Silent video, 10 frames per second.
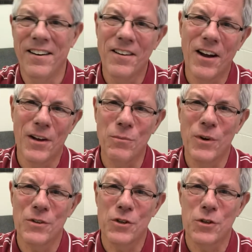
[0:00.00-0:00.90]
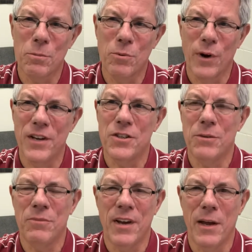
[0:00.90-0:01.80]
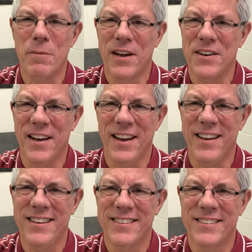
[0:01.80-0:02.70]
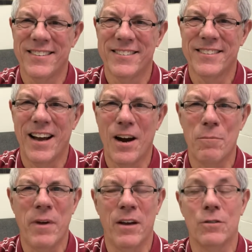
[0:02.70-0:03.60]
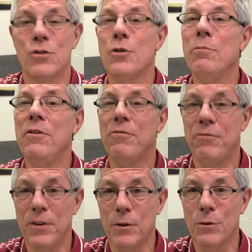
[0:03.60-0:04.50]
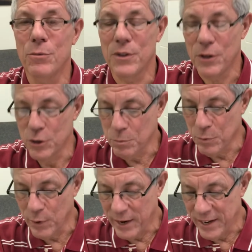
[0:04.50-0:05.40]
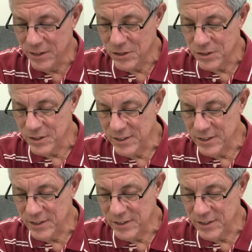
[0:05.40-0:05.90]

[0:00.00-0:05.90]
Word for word: God wants us to praise Him day by day, our mouths to be filled with His praise